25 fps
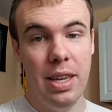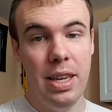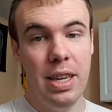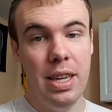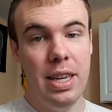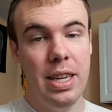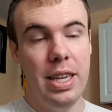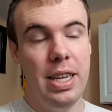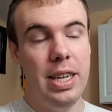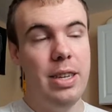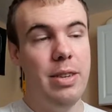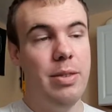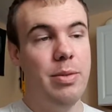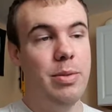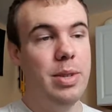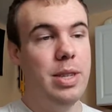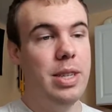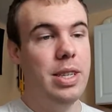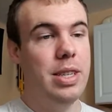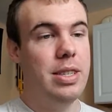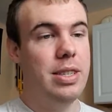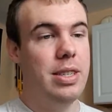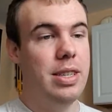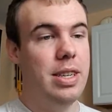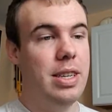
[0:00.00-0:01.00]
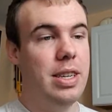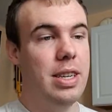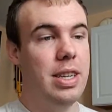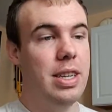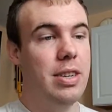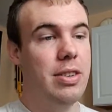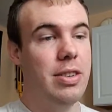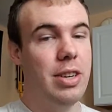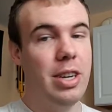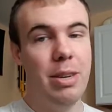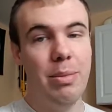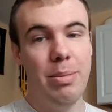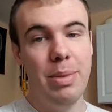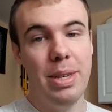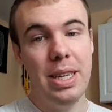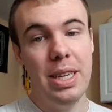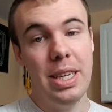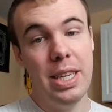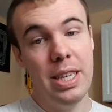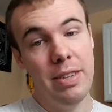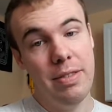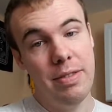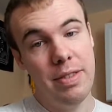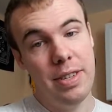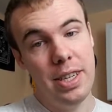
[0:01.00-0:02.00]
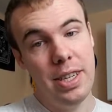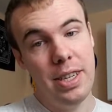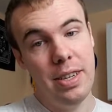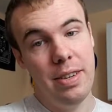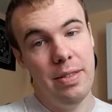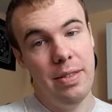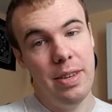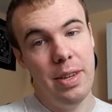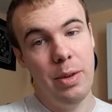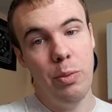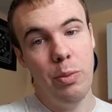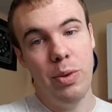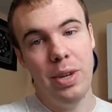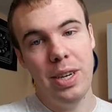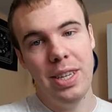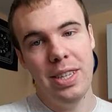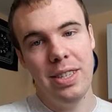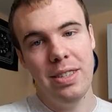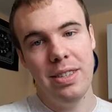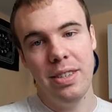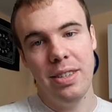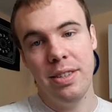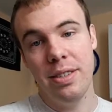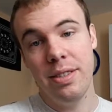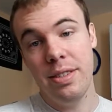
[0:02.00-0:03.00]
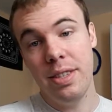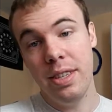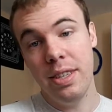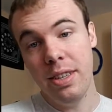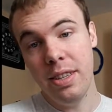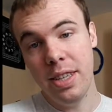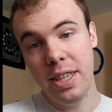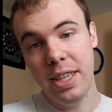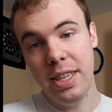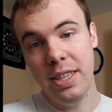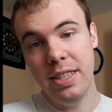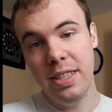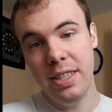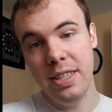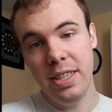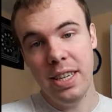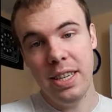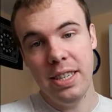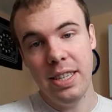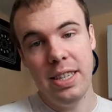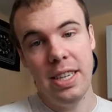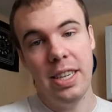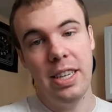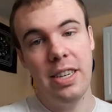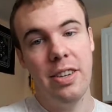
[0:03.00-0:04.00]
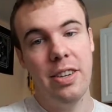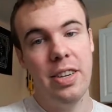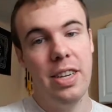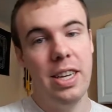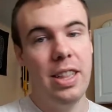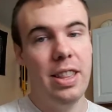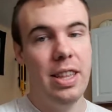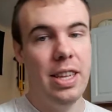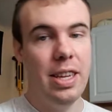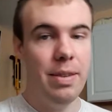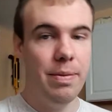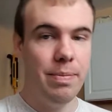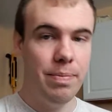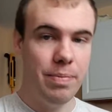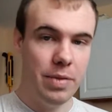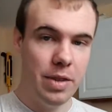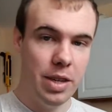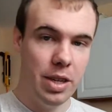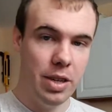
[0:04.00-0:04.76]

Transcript: He was uh, incredibly gifted, was still is. He's not dead or anything.